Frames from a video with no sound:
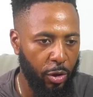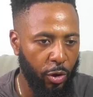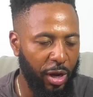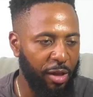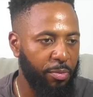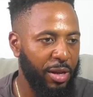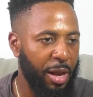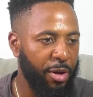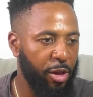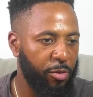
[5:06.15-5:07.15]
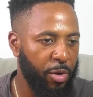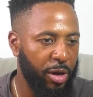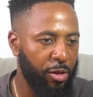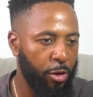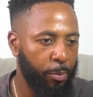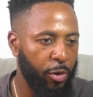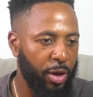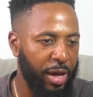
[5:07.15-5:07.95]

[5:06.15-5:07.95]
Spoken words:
Now let me just bring this up so you